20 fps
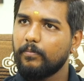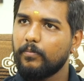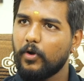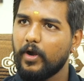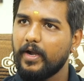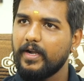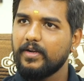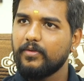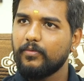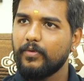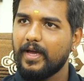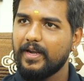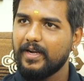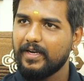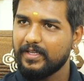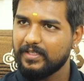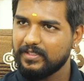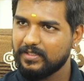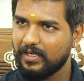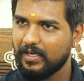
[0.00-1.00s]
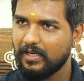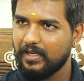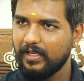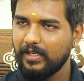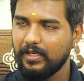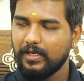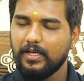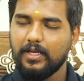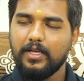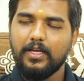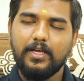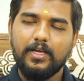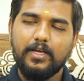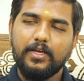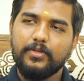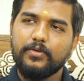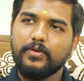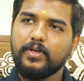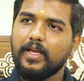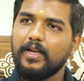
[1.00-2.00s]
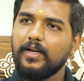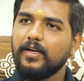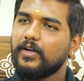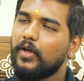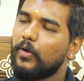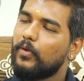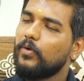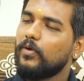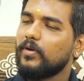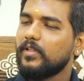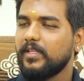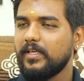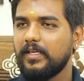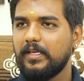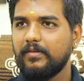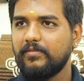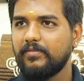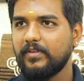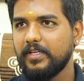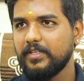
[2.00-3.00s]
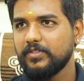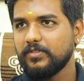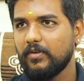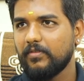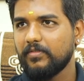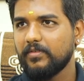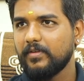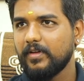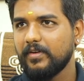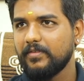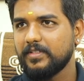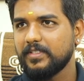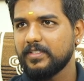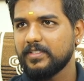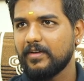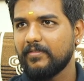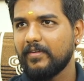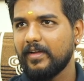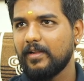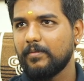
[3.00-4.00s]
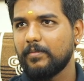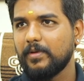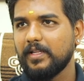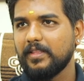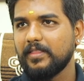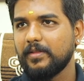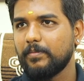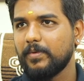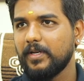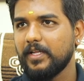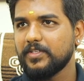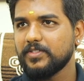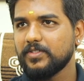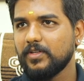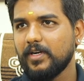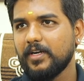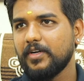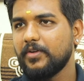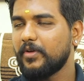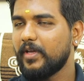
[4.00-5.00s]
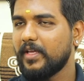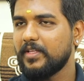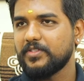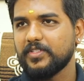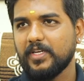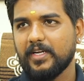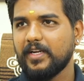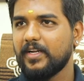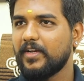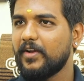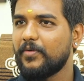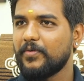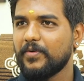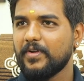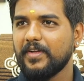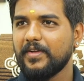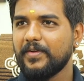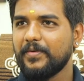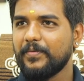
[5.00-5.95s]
point where it is running, you can download the free software which is available in the Play Store and you can check it out.